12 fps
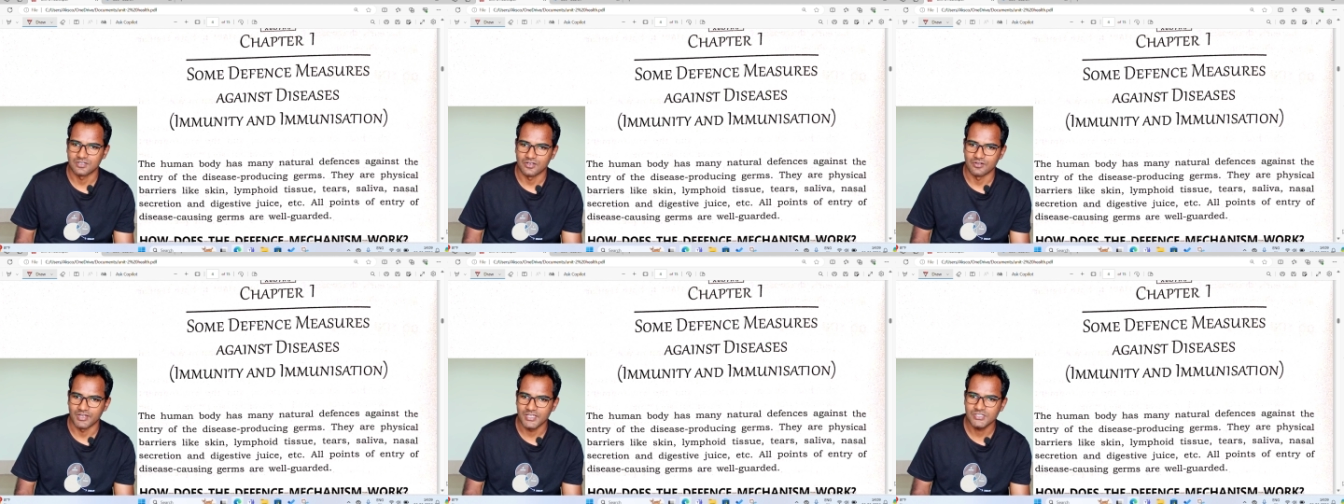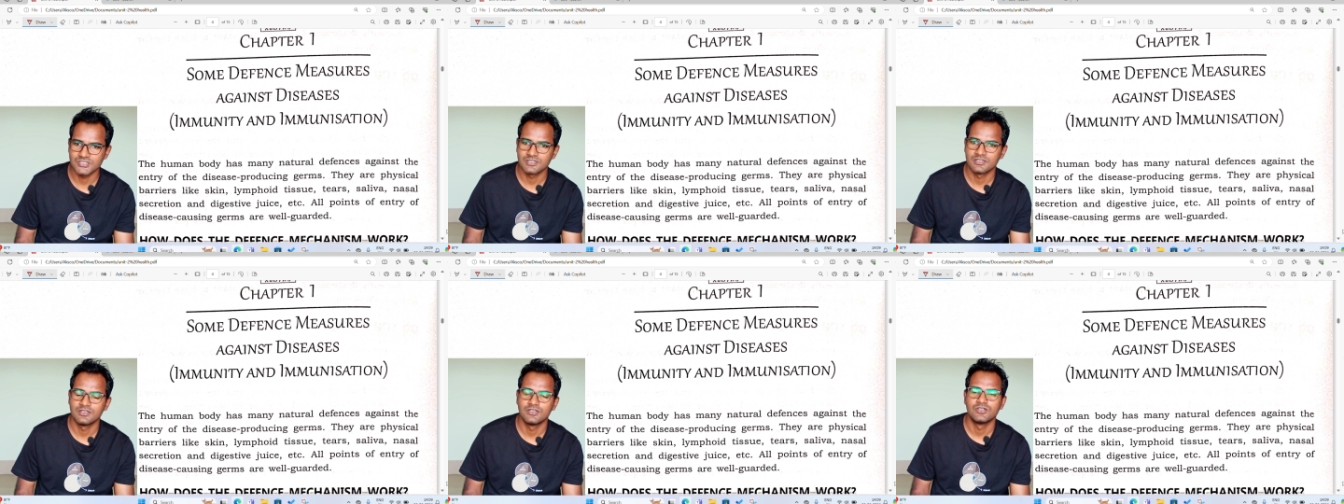all right?
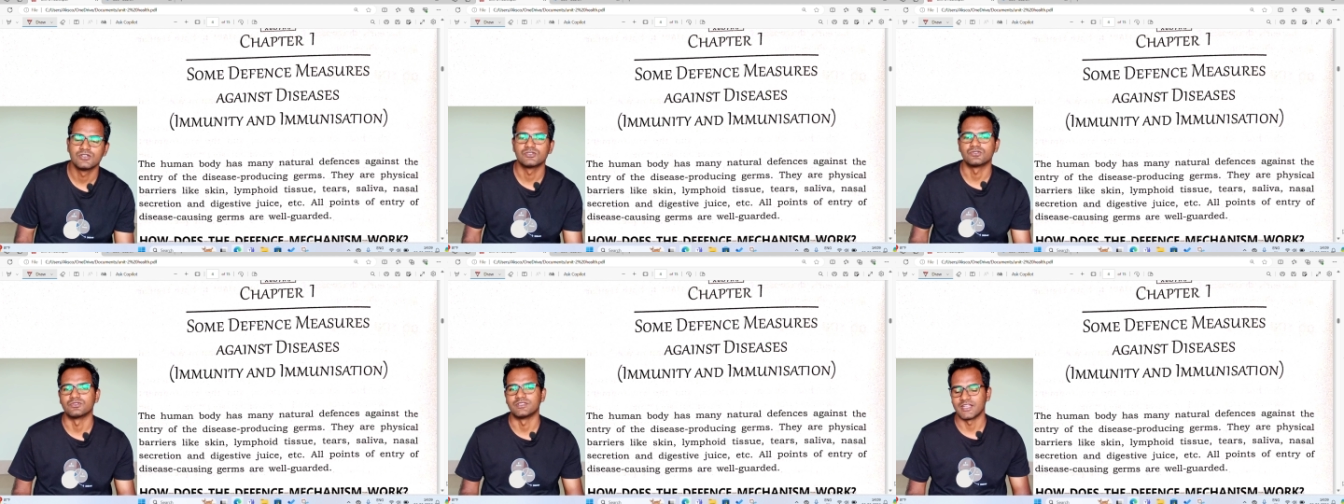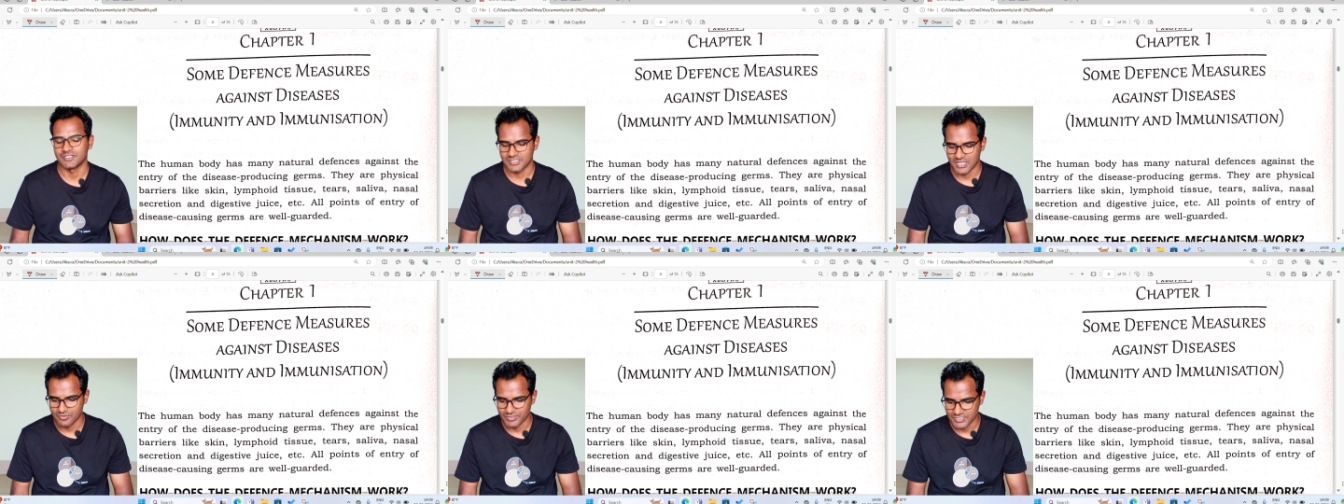So that is
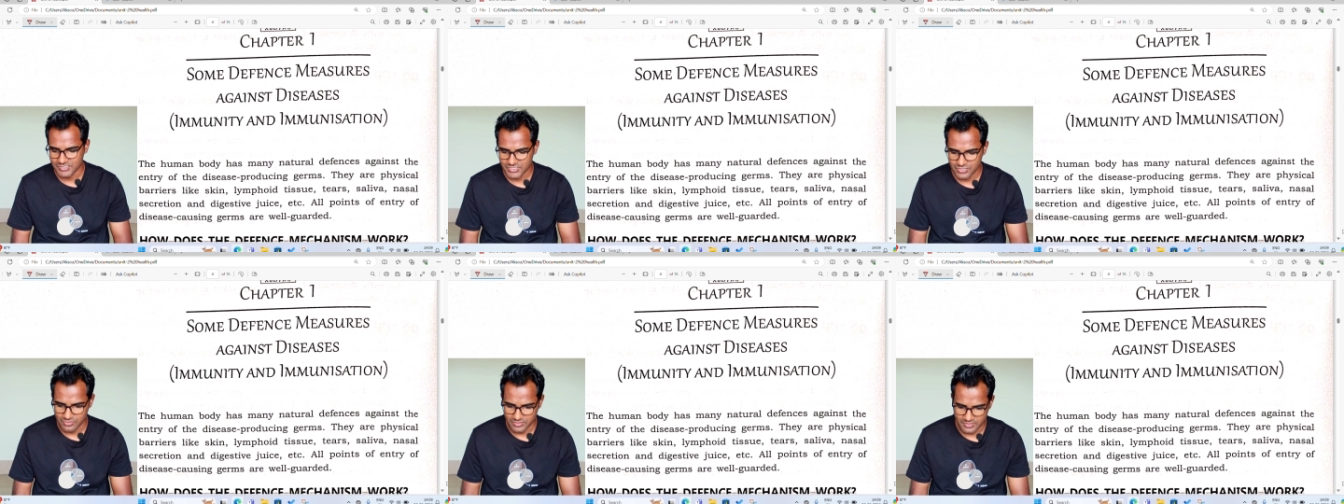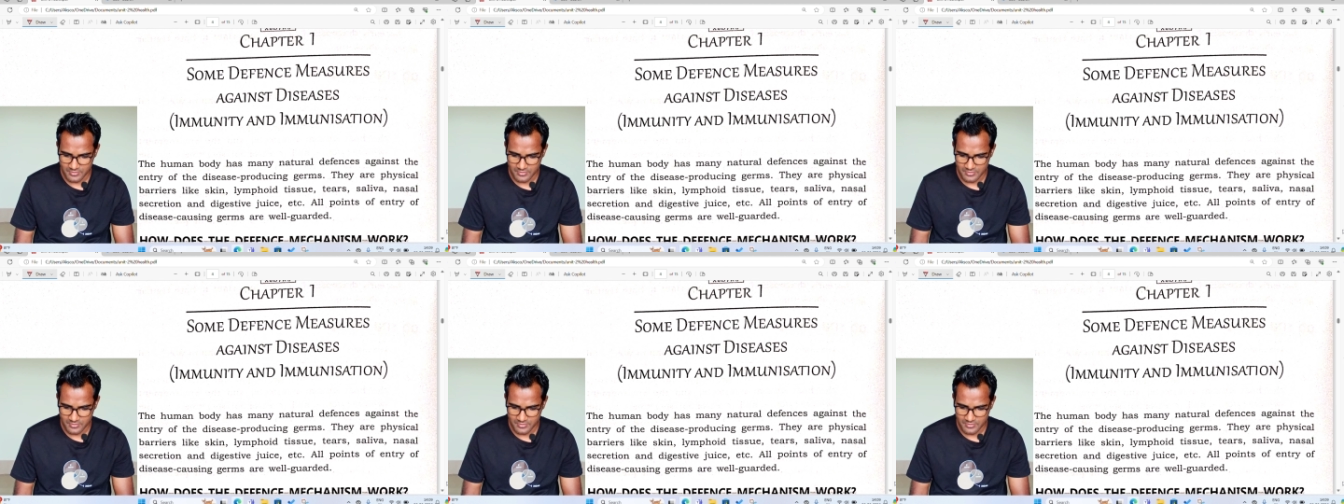how it is cured.